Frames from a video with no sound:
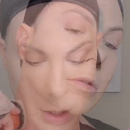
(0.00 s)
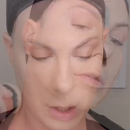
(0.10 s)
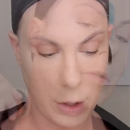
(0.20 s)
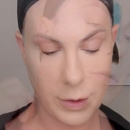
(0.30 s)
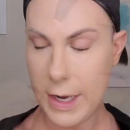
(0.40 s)

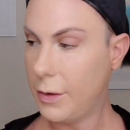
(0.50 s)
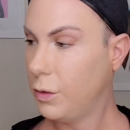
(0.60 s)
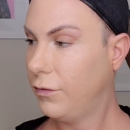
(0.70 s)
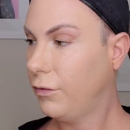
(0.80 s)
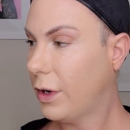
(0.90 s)
All right,
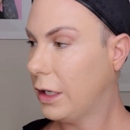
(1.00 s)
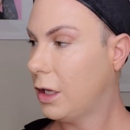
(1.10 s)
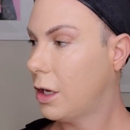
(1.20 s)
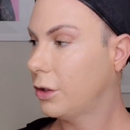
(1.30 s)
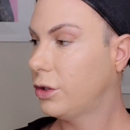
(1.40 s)
moving right
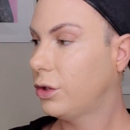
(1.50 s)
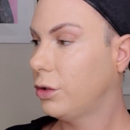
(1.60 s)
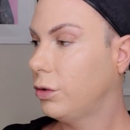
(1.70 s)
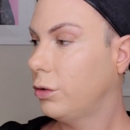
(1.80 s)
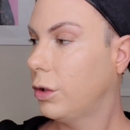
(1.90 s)
along
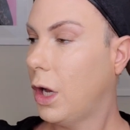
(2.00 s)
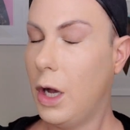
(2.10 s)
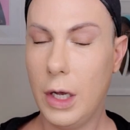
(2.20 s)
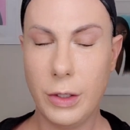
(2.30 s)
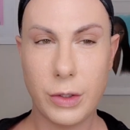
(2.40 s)
to
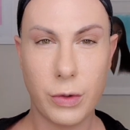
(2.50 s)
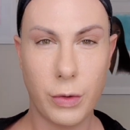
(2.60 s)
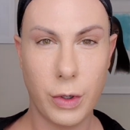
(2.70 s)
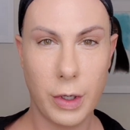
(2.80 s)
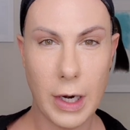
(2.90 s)

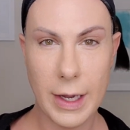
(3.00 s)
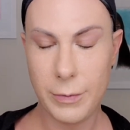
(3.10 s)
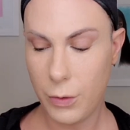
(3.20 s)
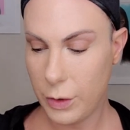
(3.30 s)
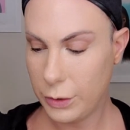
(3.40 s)
contour,
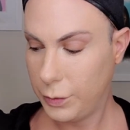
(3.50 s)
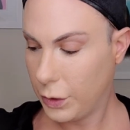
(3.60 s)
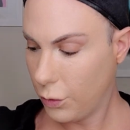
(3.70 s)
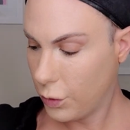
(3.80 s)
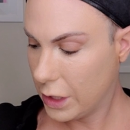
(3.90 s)
I'm going to be
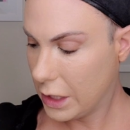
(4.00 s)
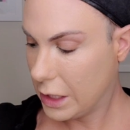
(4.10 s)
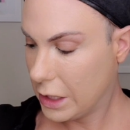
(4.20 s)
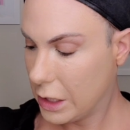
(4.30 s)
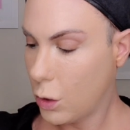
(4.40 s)
going
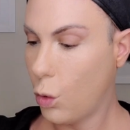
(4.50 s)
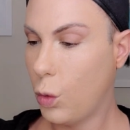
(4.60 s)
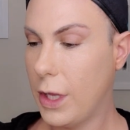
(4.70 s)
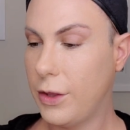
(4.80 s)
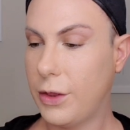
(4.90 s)
in
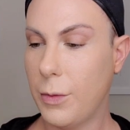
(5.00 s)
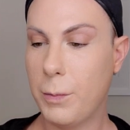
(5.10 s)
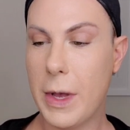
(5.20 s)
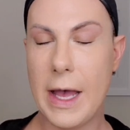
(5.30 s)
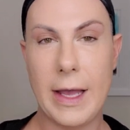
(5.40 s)
with
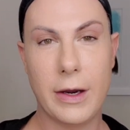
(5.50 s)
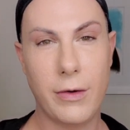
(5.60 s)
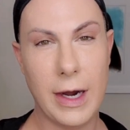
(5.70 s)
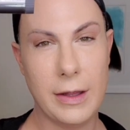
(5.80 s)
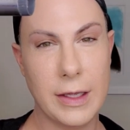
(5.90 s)
my
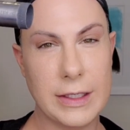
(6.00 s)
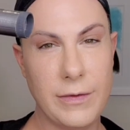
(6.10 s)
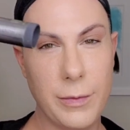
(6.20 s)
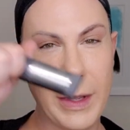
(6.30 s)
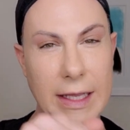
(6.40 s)
Krylon
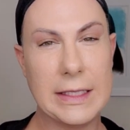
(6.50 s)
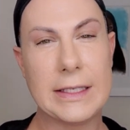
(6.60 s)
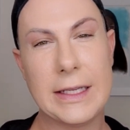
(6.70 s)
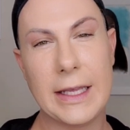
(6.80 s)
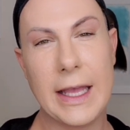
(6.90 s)
TV paint
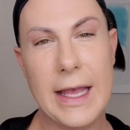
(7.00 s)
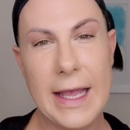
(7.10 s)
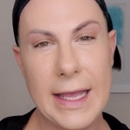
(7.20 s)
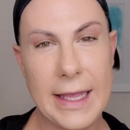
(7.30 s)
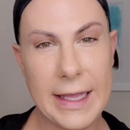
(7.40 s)
stick
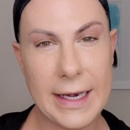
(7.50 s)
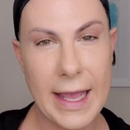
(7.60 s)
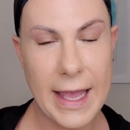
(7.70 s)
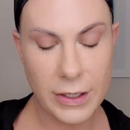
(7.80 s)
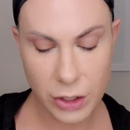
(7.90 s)
in
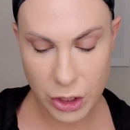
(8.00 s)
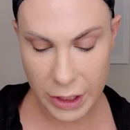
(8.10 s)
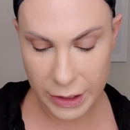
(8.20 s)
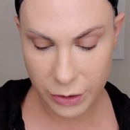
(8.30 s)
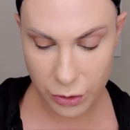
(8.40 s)

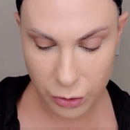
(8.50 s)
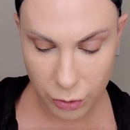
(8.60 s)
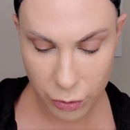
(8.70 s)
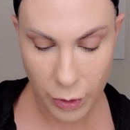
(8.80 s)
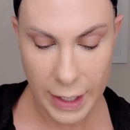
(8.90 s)

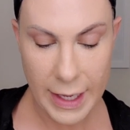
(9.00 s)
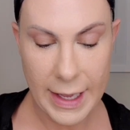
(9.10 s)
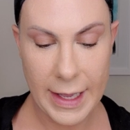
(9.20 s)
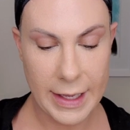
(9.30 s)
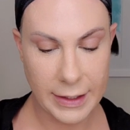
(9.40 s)
NG2
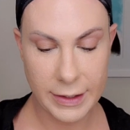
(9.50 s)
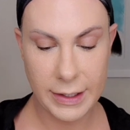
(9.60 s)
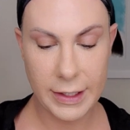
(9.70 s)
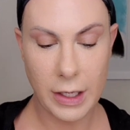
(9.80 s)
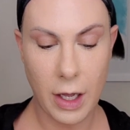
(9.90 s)
and
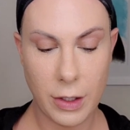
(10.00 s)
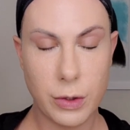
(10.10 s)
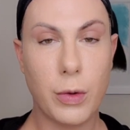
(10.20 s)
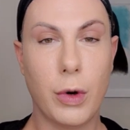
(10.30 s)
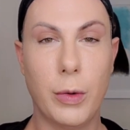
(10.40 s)
the
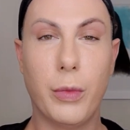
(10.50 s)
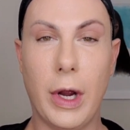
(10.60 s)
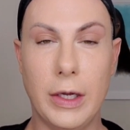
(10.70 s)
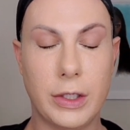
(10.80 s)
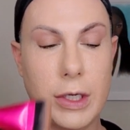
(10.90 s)
contour
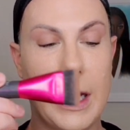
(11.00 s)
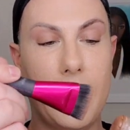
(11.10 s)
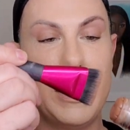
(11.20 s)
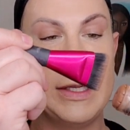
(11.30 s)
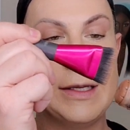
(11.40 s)
brush. And
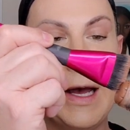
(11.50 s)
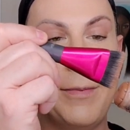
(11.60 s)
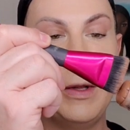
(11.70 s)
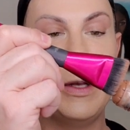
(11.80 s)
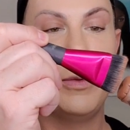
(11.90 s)
I'm going to
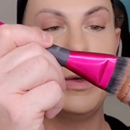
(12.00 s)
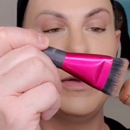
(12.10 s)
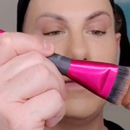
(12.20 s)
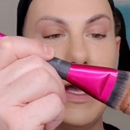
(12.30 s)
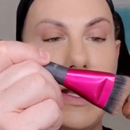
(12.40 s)
tap a little bit
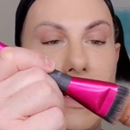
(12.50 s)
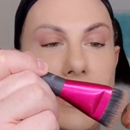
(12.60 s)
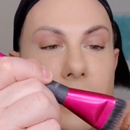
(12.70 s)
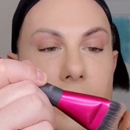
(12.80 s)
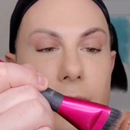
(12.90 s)
of that
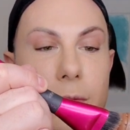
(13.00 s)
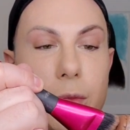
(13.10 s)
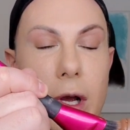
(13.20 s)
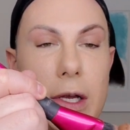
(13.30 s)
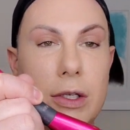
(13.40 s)
into the
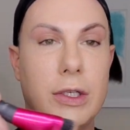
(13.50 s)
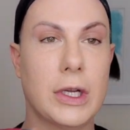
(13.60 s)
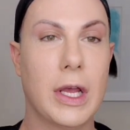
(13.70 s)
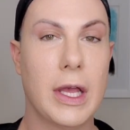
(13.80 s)
brush